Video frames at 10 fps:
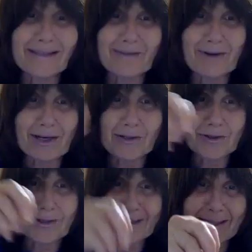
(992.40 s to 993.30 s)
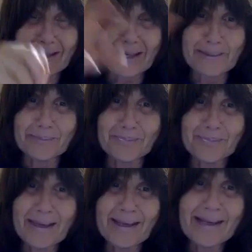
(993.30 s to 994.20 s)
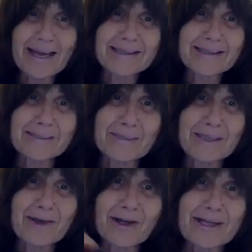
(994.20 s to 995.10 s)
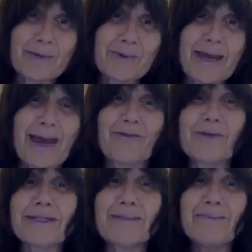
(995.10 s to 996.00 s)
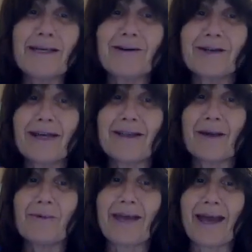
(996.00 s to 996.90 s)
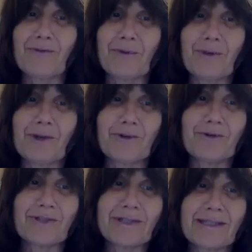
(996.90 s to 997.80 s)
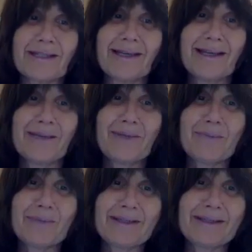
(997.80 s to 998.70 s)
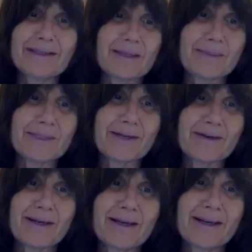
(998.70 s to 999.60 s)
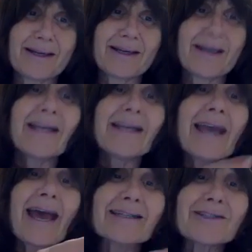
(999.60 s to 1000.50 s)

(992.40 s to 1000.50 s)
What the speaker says: It's a very interesting custom, minhag that we have. What's the minhag that we have when we go to visit people in the cemetery? Yeah.